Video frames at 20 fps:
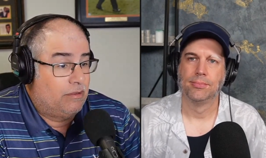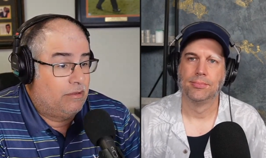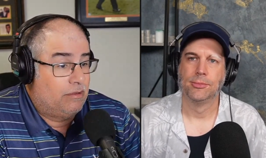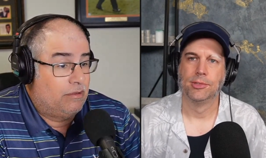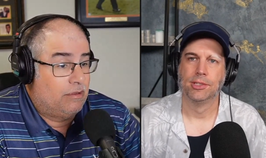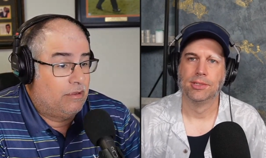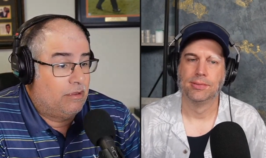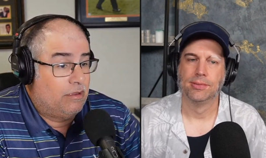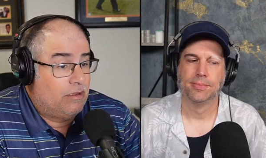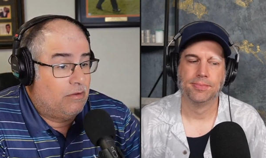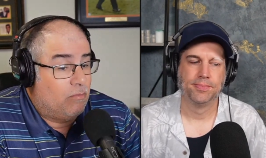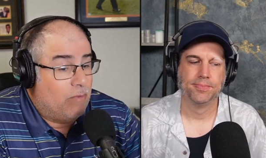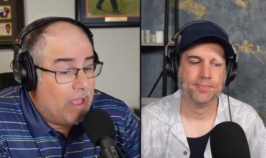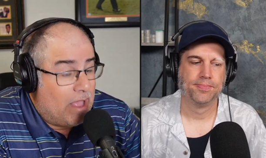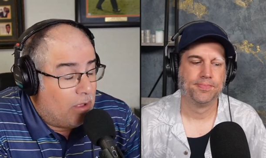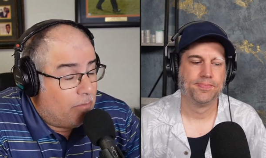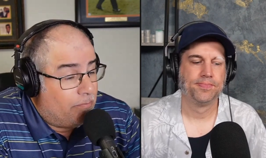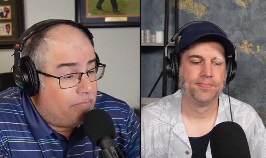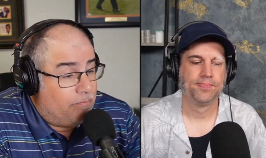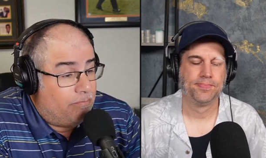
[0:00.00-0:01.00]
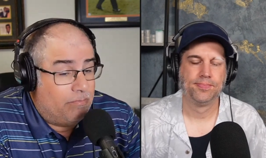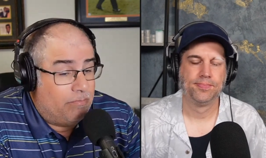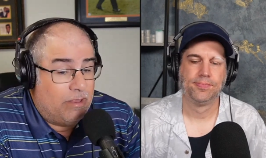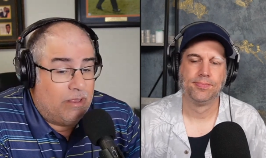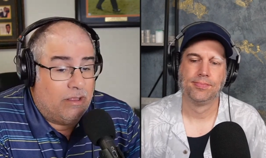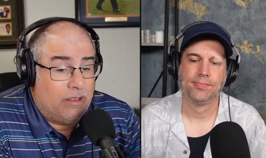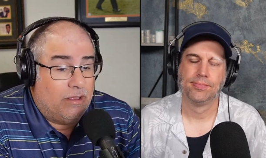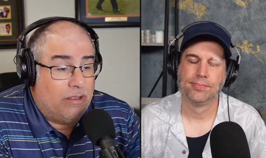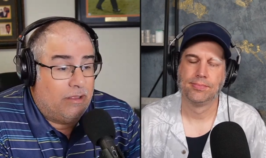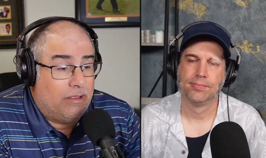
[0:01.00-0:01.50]
Speaker 1: Yeah. Well,
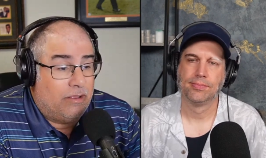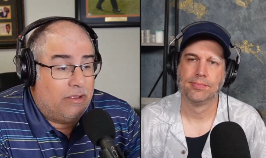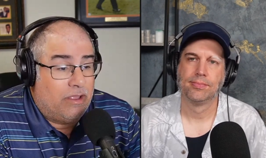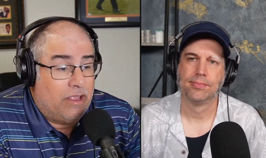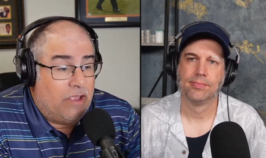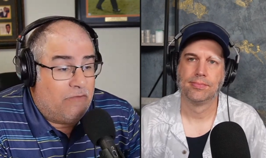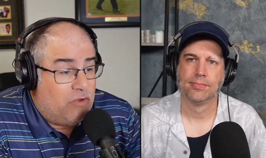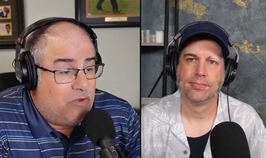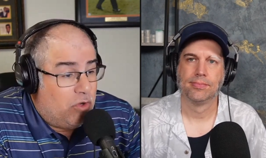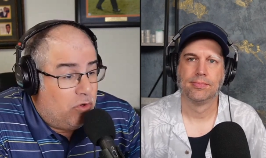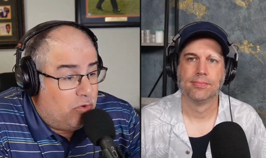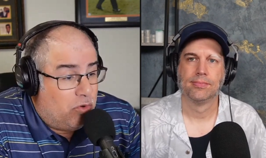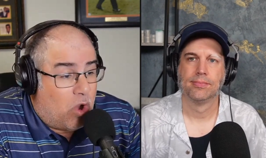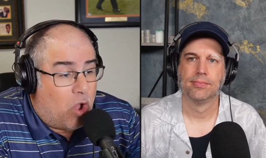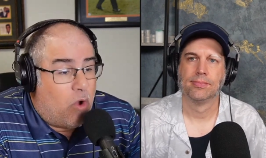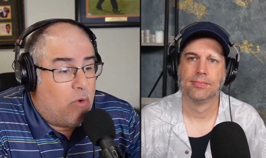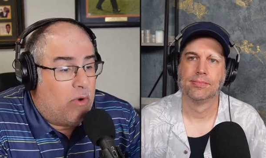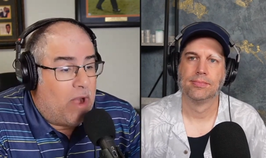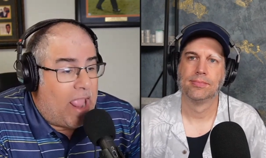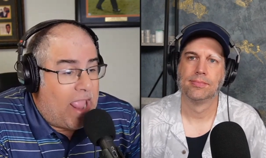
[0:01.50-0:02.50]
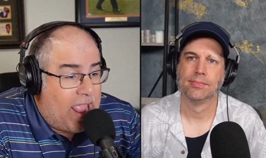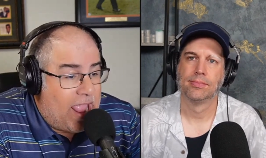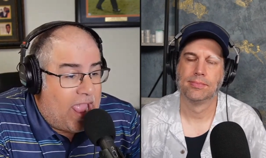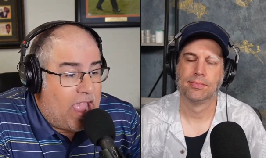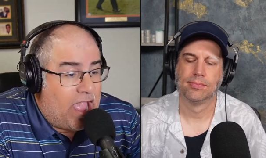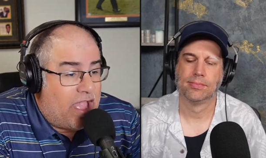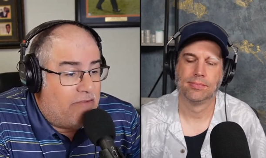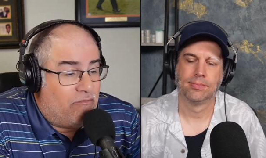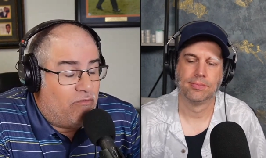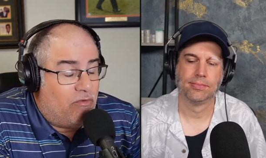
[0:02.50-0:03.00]
if you don't
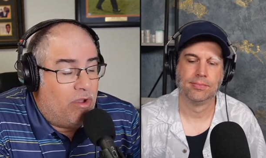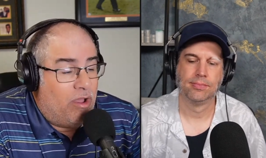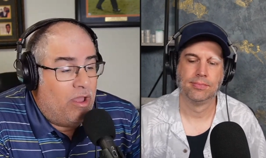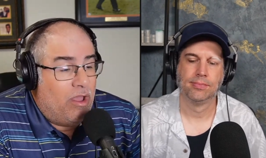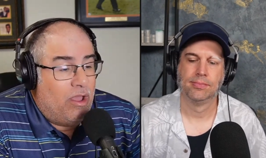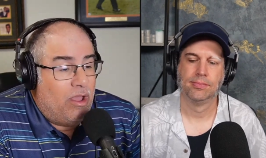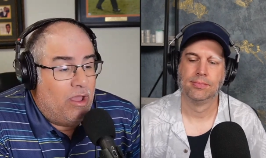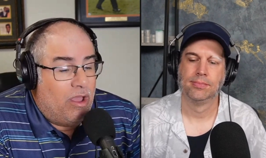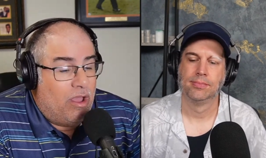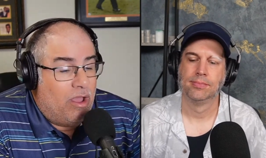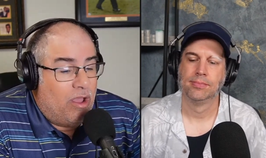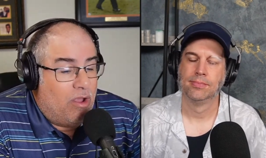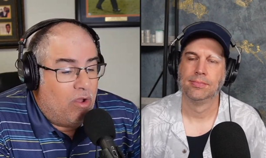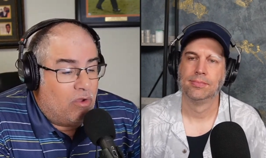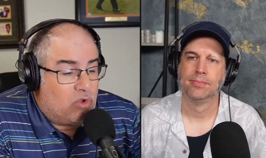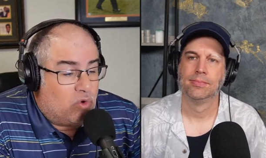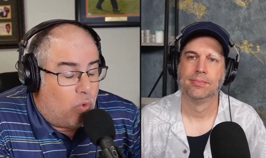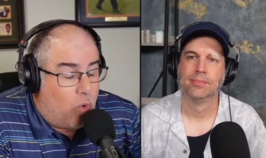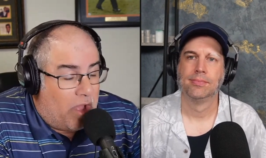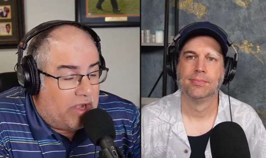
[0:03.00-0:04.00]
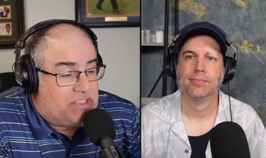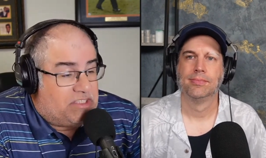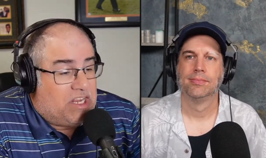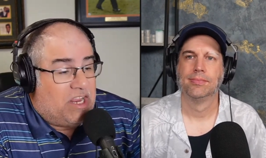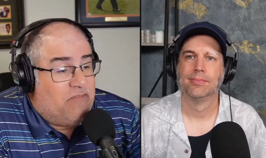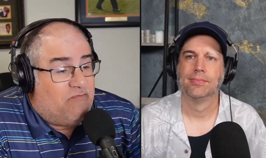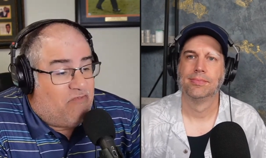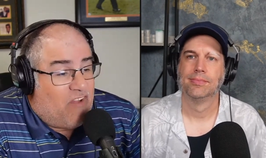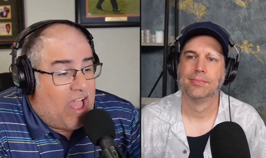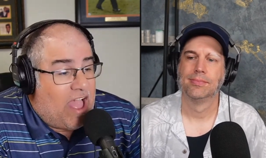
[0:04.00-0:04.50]
have
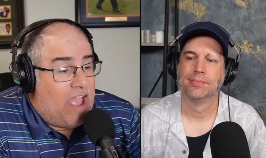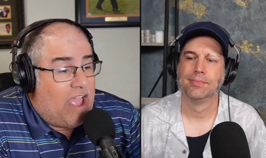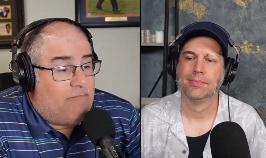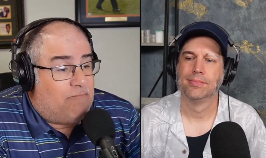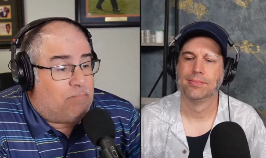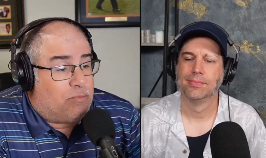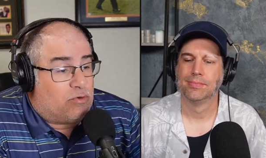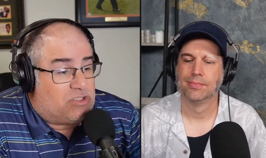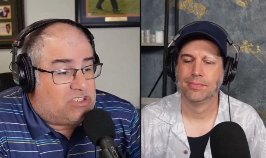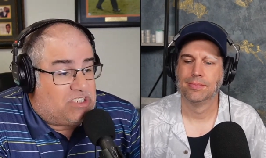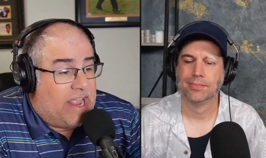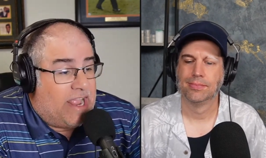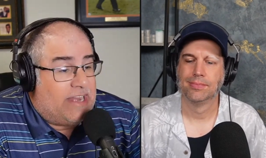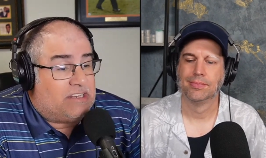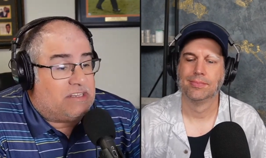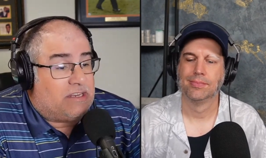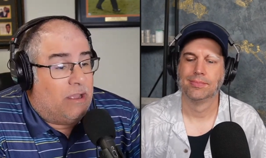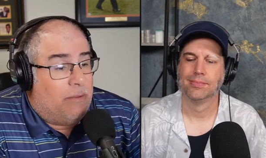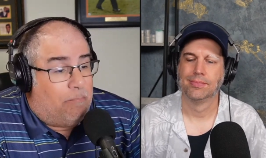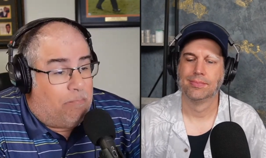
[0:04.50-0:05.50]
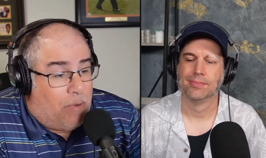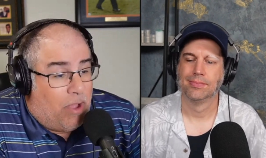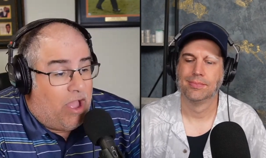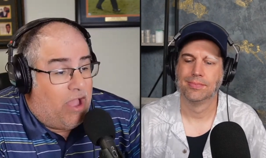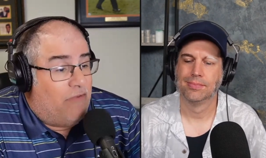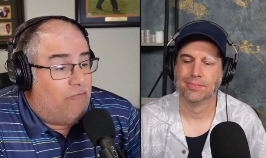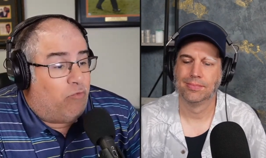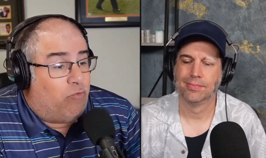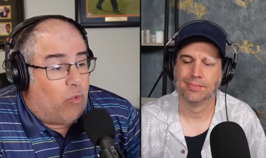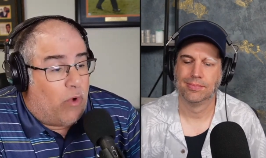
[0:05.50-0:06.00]
25%
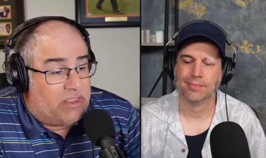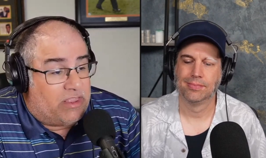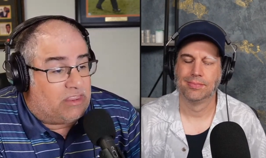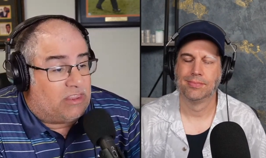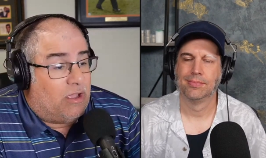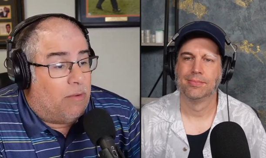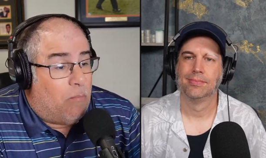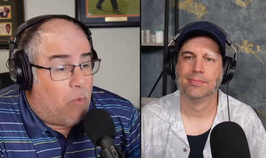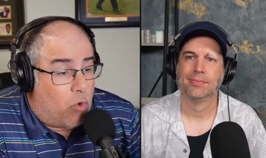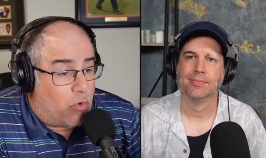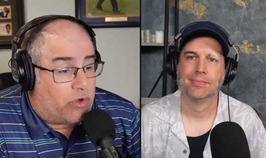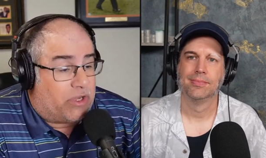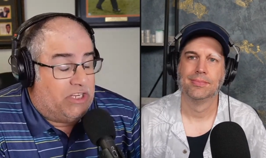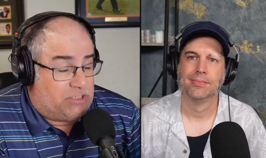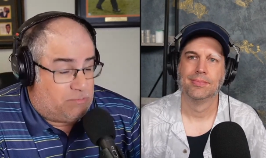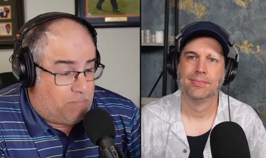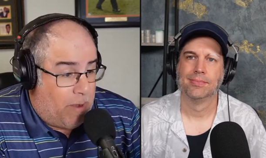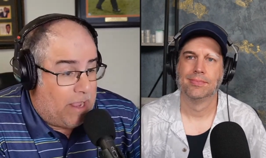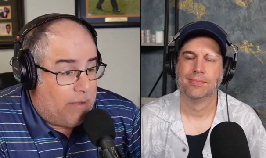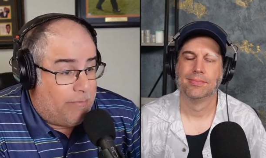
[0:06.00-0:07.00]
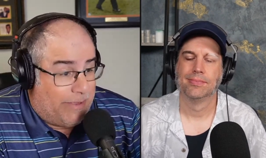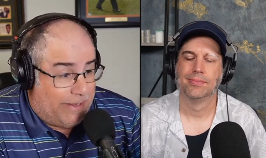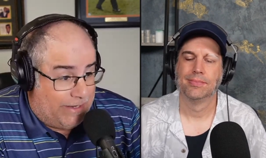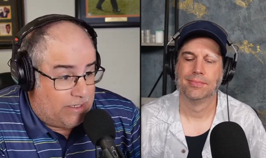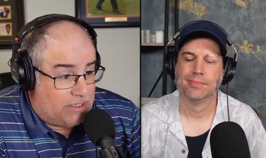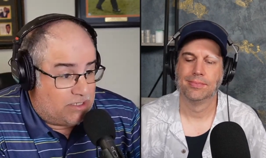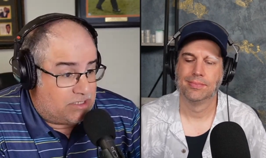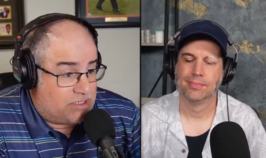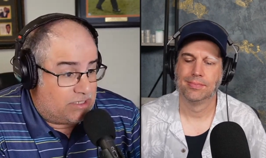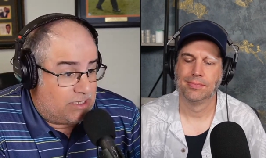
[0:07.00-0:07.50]
above what the mortgage payment
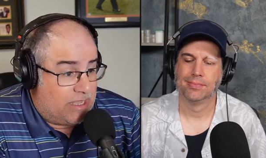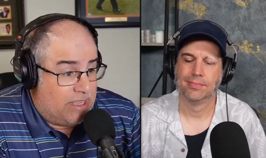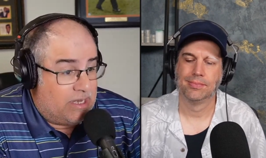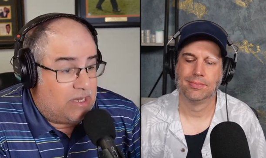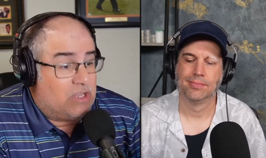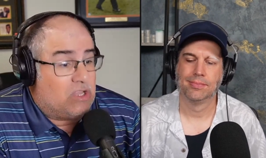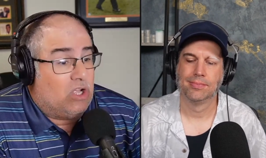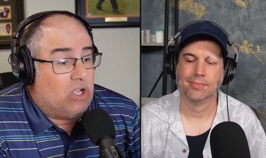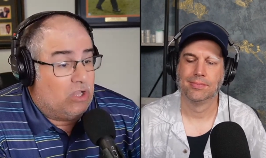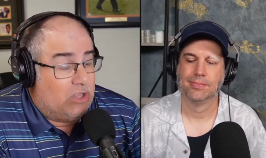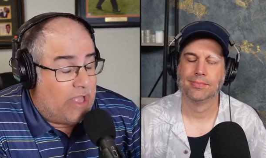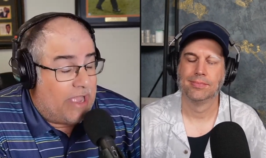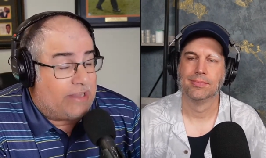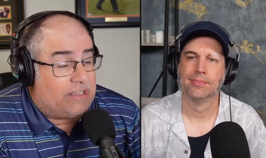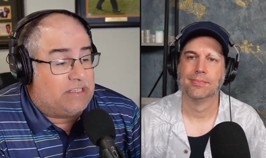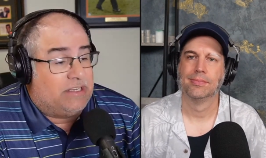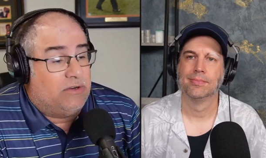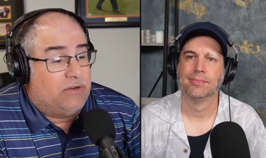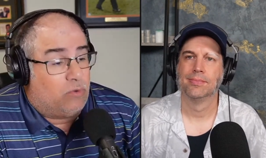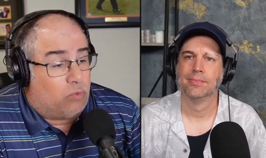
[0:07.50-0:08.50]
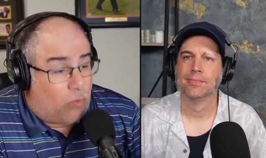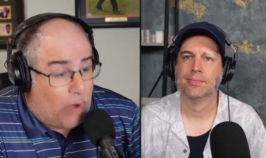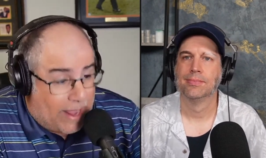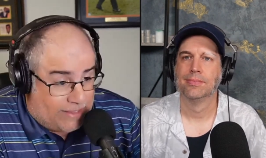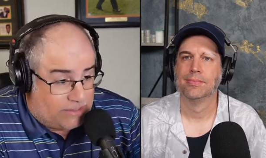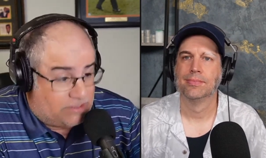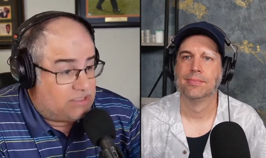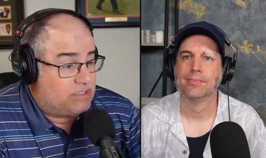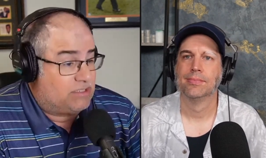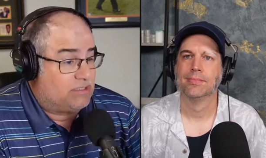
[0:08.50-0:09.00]
is in collected
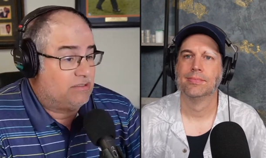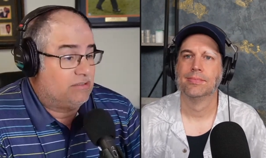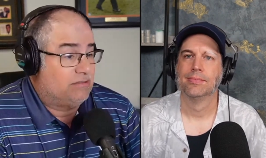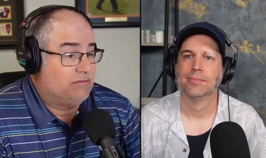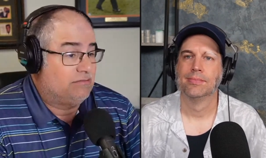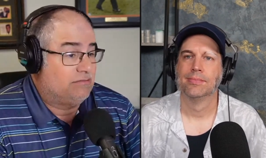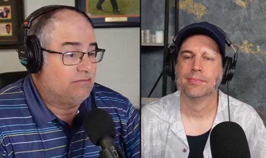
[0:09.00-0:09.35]
rents,